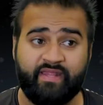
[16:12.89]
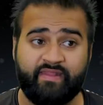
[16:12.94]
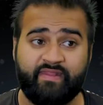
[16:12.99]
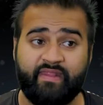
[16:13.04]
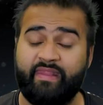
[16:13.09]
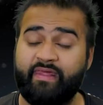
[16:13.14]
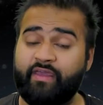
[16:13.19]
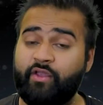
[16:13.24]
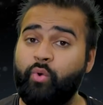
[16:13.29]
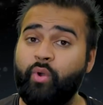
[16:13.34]

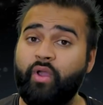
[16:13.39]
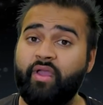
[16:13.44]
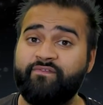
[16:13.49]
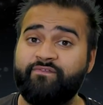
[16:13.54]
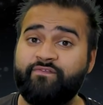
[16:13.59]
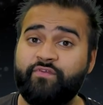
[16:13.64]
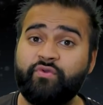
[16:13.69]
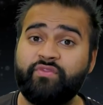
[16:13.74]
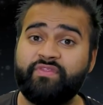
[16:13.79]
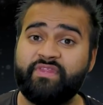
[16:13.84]
Now, there are quite a
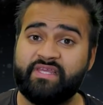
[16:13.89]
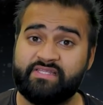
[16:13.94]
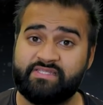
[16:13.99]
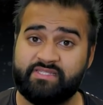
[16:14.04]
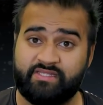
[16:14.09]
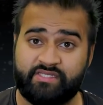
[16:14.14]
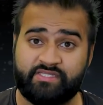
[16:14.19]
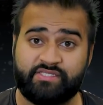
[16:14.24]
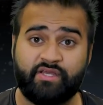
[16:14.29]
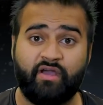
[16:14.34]
few things
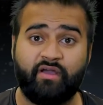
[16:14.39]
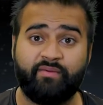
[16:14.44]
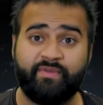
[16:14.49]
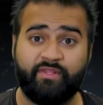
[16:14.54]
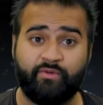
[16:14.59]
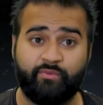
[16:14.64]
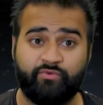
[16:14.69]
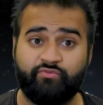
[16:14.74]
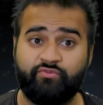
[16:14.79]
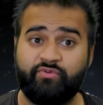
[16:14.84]
in this army
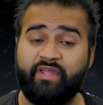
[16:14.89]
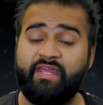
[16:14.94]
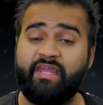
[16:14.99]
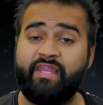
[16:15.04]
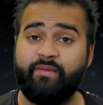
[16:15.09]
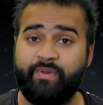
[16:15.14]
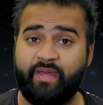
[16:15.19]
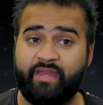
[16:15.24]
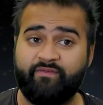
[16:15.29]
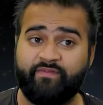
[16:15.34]
that would
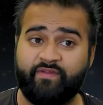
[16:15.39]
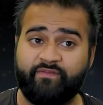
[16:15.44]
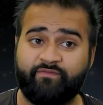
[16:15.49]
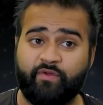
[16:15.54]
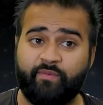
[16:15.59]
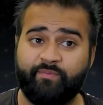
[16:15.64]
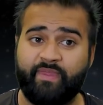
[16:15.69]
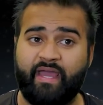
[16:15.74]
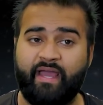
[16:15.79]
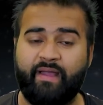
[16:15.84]
really benefit
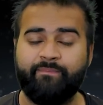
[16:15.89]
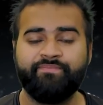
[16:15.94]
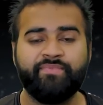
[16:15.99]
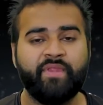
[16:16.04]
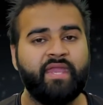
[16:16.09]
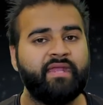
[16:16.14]
from that.